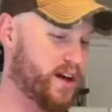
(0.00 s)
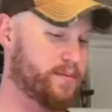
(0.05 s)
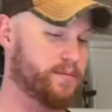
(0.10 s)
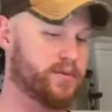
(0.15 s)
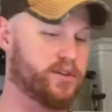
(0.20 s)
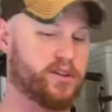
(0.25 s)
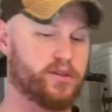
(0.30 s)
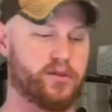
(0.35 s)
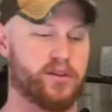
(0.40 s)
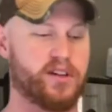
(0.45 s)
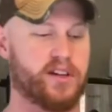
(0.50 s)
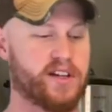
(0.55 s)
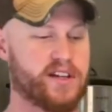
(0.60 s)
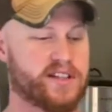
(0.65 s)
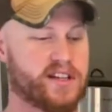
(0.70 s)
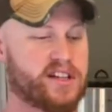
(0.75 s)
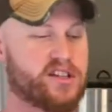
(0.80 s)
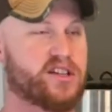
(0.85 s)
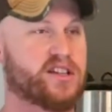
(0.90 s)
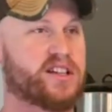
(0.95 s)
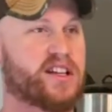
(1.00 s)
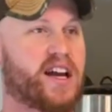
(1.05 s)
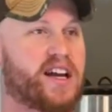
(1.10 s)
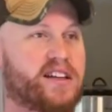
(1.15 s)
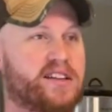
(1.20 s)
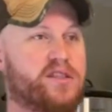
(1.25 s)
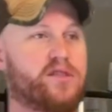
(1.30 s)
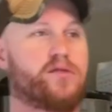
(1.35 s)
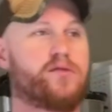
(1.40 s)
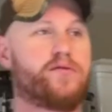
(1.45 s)
I'm doing is I just
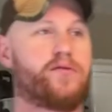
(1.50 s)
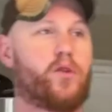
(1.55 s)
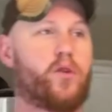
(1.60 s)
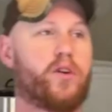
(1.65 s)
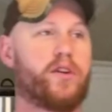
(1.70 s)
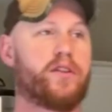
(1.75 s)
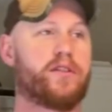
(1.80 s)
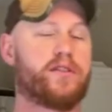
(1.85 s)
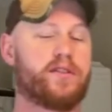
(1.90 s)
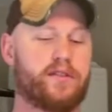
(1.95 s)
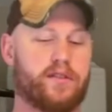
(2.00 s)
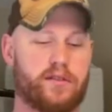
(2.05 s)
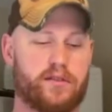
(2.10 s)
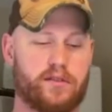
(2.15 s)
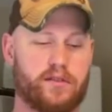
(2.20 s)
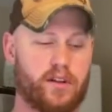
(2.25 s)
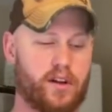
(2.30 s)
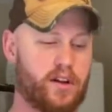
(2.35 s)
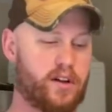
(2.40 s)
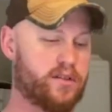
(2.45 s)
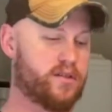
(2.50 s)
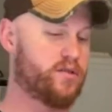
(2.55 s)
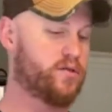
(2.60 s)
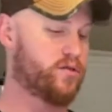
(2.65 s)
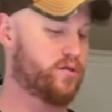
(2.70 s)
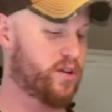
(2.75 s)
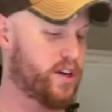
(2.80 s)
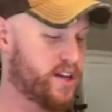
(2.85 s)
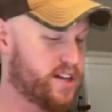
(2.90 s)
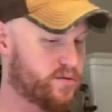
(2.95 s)
lined 2
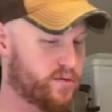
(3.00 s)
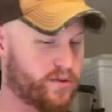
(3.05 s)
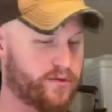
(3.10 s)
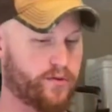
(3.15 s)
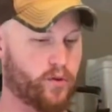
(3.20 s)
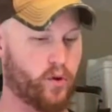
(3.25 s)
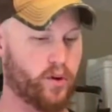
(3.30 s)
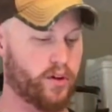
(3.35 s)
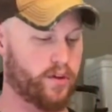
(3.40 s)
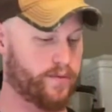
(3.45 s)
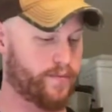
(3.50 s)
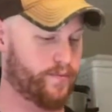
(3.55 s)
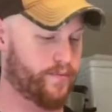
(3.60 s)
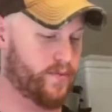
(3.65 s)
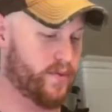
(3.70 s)
trays with foil.